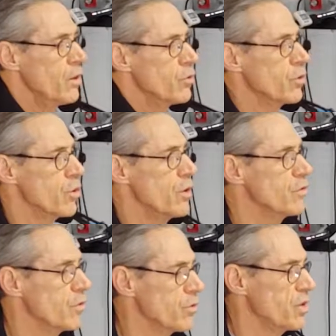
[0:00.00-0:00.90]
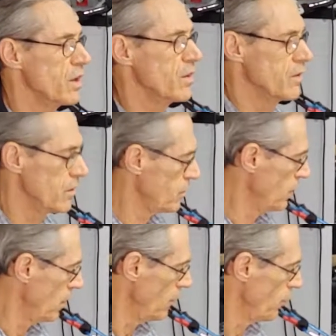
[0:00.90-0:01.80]
You can also take this
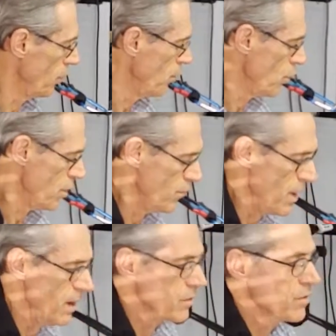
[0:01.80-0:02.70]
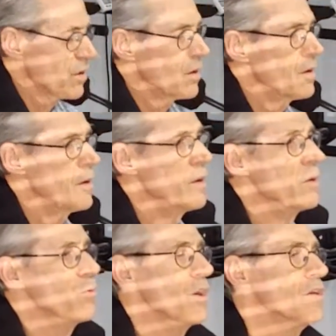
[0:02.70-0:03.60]
for the more advanced
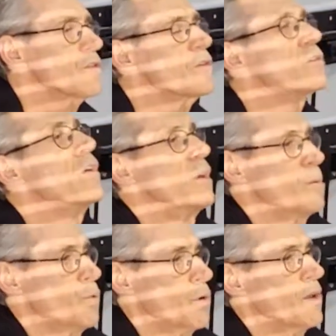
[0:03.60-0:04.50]
phases, pull